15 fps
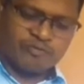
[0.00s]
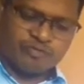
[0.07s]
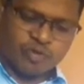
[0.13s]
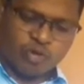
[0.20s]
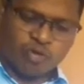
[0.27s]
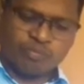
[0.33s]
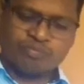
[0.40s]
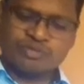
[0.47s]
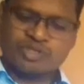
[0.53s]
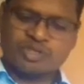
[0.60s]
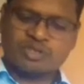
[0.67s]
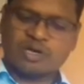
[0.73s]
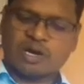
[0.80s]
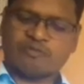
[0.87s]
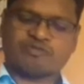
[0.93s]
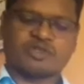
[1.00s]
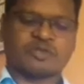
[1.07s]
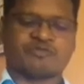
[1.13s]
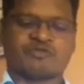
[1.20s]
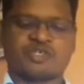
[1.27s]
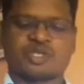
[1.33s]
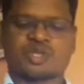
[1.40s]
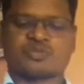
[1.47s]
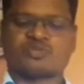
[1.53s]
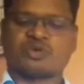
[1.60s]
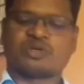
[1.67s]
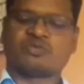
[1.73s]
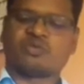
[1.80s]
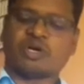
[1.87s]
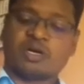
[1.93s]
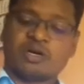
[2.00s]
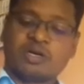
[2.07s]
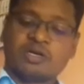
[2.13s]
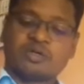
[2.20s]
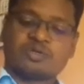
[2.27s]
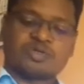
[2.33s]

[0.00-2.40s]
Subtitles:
formed after the First World War